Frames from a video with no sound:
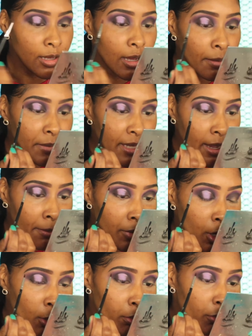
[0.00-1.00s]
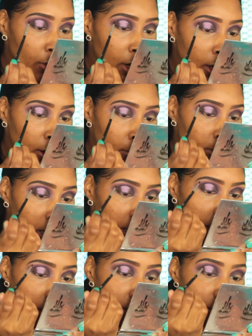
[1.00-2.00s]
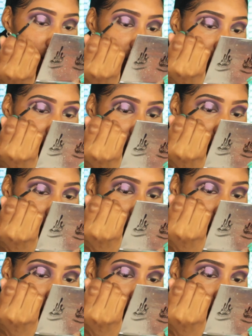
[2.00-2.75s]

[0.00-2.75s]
I mean, I'm no pro, but so